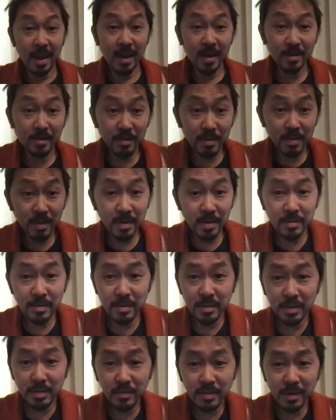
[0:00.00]
I don't know how
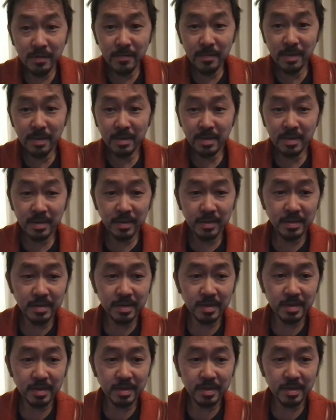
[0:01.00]
good this Wi-Fi
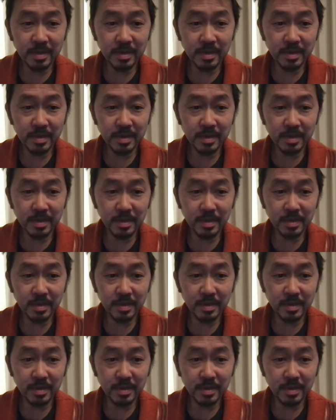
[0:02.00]
is, so we'll
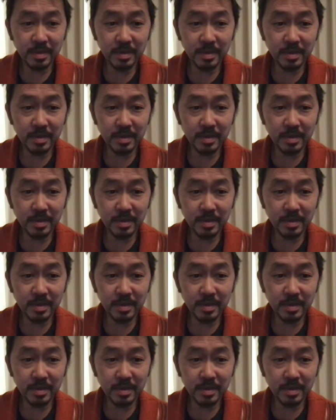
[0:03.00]
see.